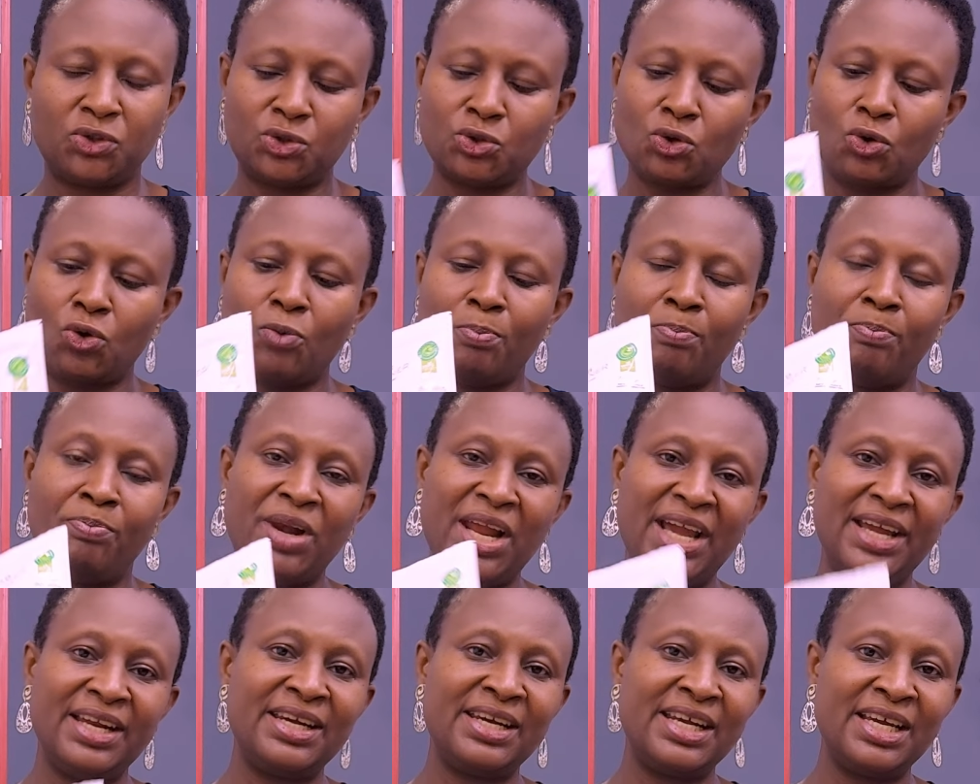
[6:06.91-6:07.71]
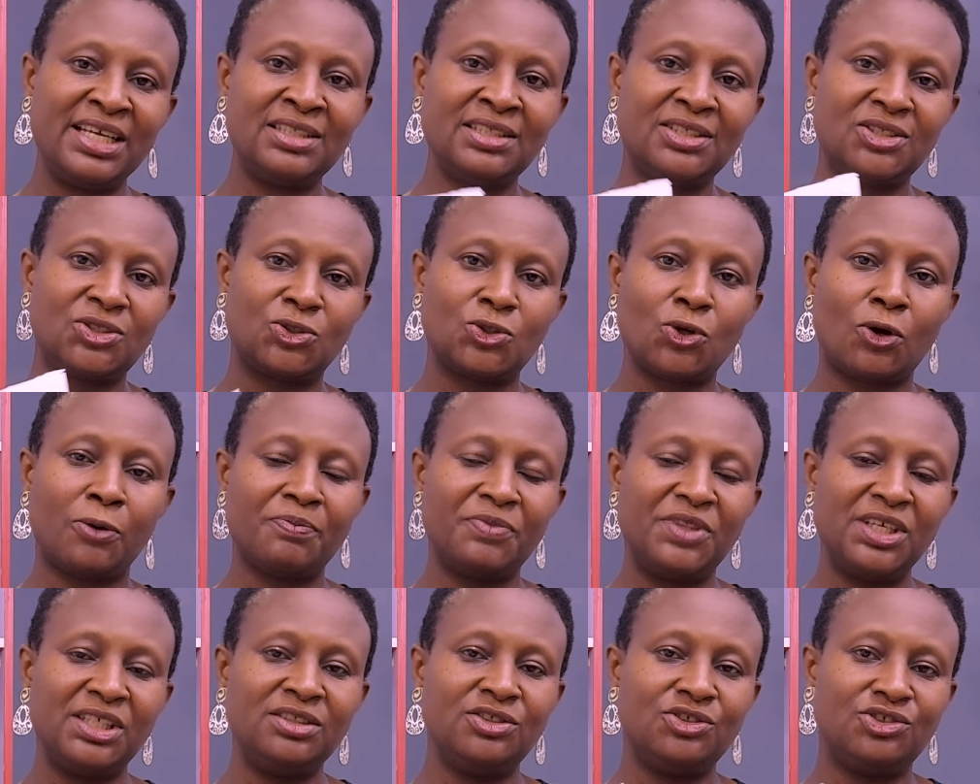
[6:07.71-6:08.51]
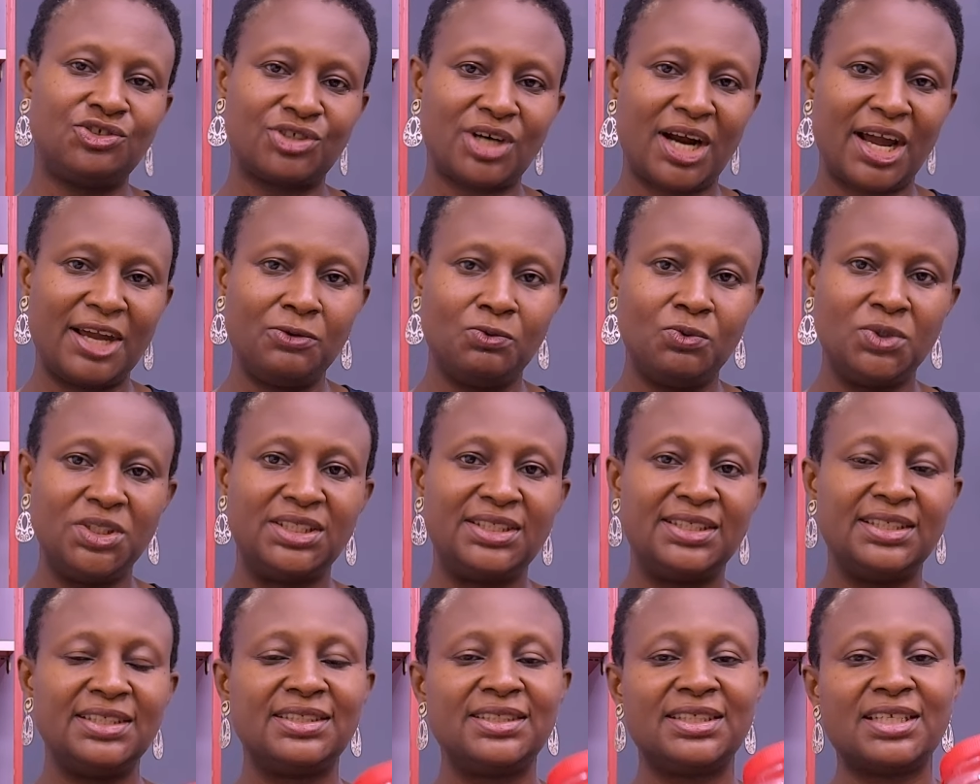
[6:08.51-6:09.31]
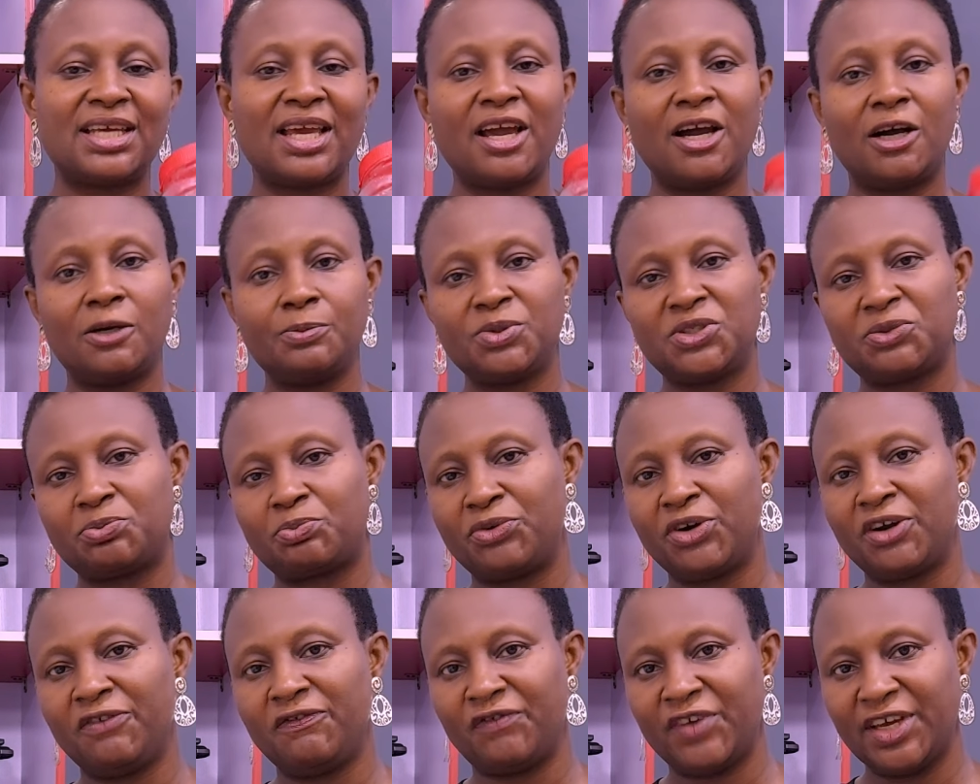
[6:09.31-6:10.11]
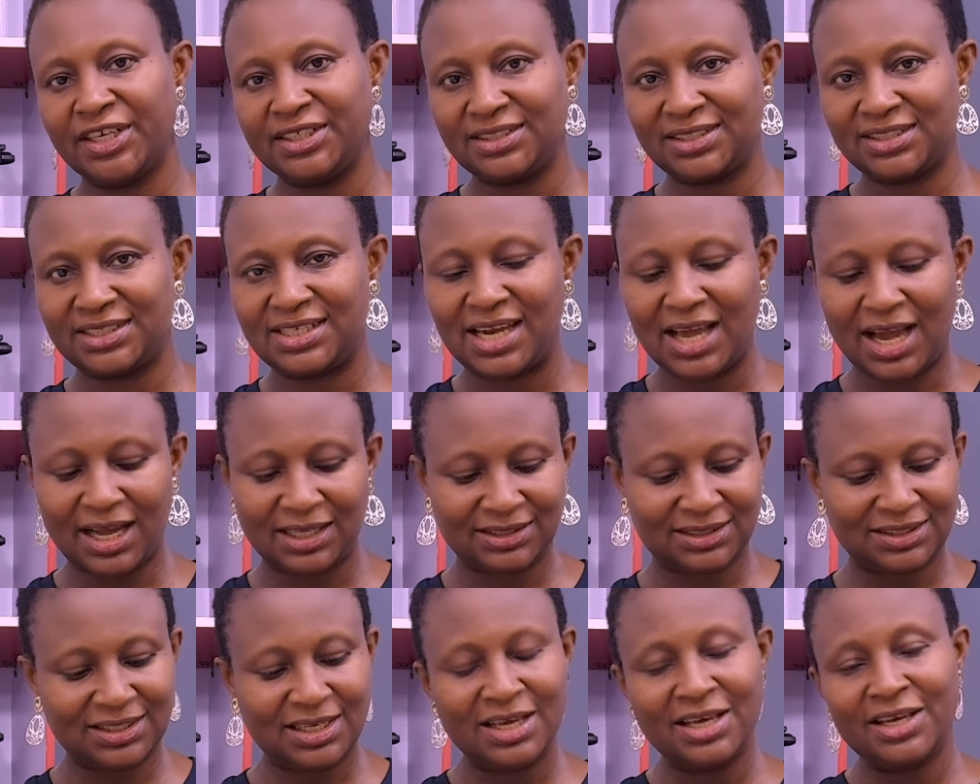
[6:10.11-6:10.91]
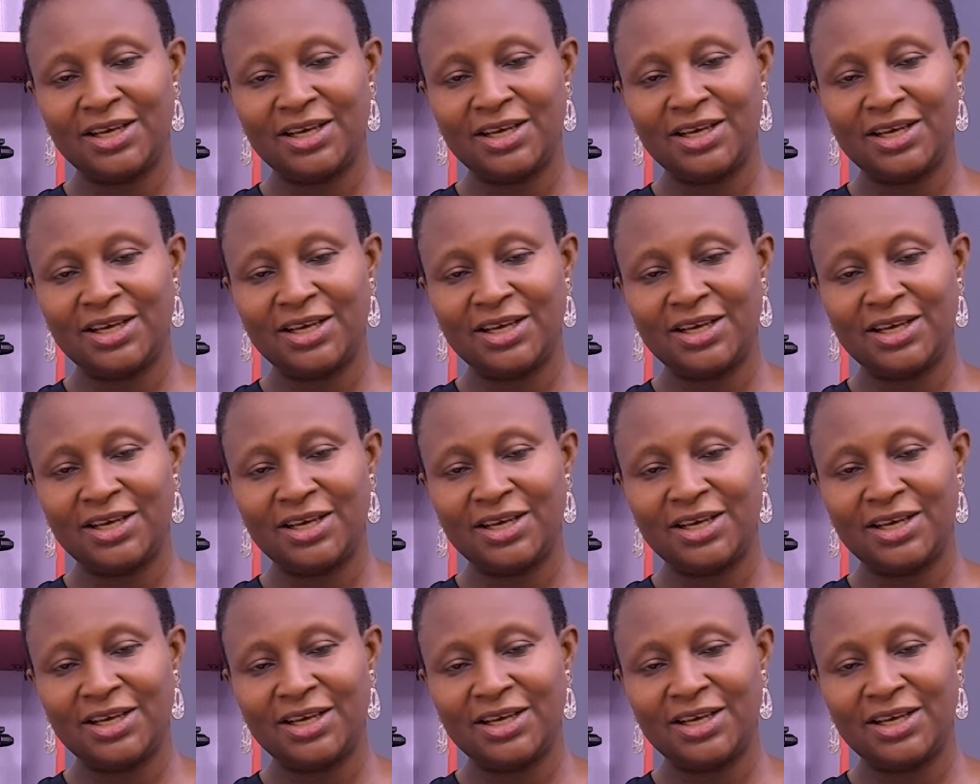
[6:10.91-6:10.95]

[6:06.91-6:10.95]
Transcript: So blending something dry with it helps prevent that.